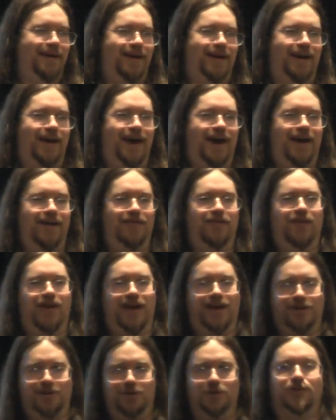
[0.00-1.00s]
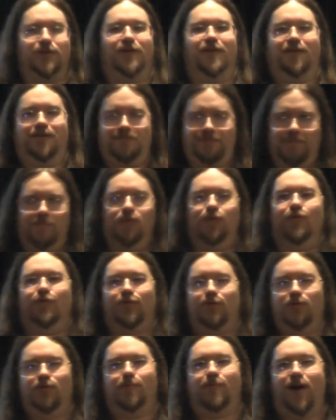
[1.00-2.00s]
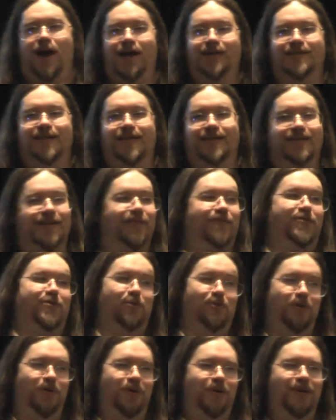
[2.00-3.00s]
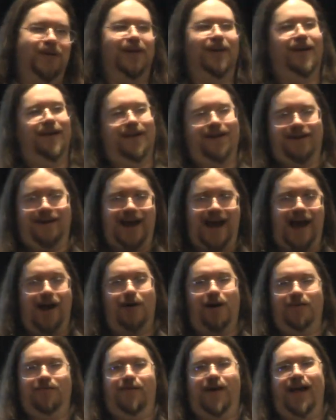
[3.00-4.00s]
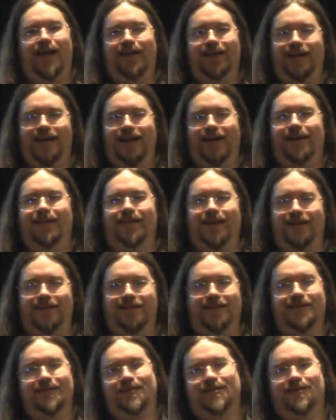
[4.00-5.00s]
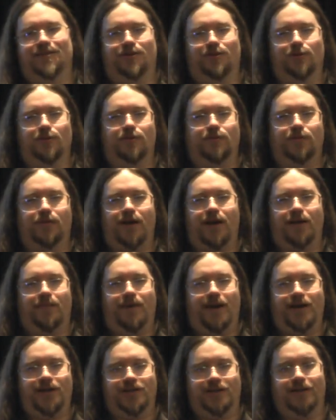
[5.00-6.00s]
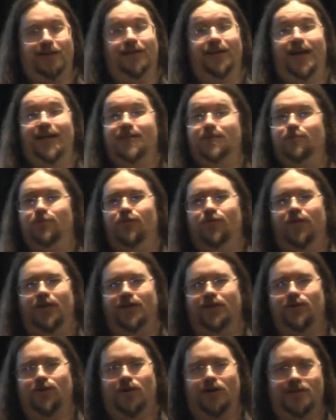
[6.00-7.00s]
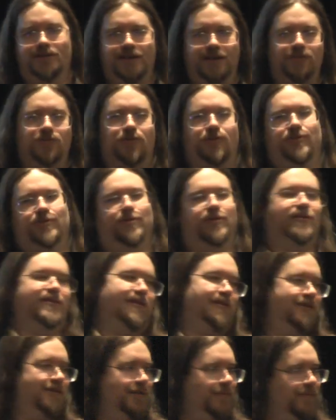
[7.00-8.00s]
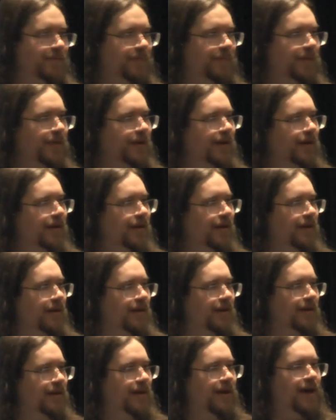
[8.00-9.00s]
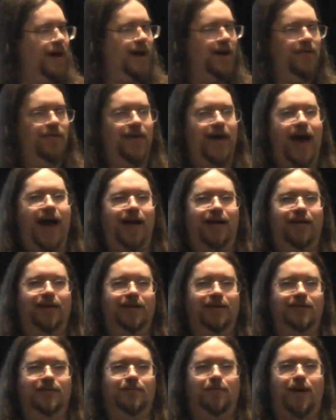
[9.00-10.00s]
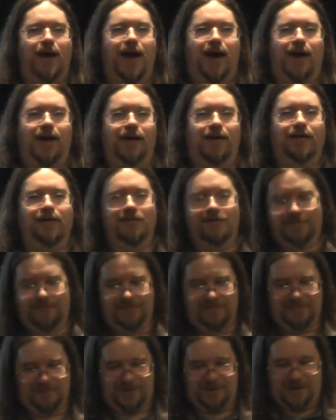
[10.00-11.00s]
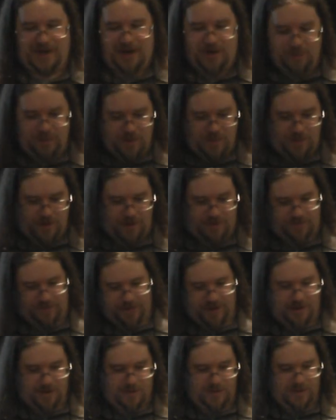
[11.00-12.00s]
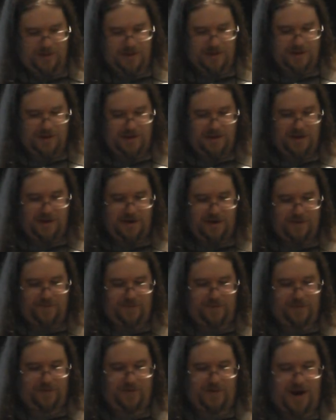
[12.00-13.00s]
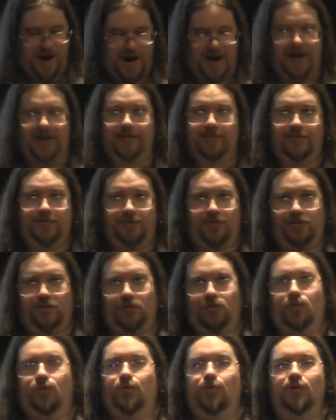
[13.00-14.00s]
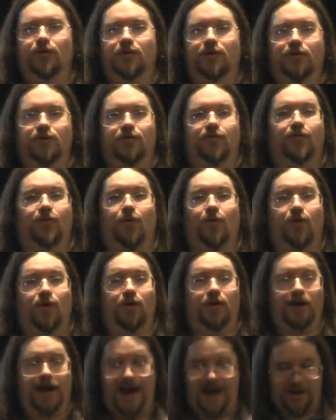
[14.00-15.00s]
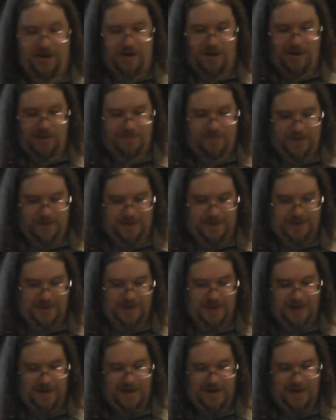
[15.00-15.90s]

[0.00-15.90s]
And then you should move through the process of, cool, now I've validated that this is a useful automation, let's move it into our central SOAR system. And that is my general workflow for trying to do SOAR at all, period.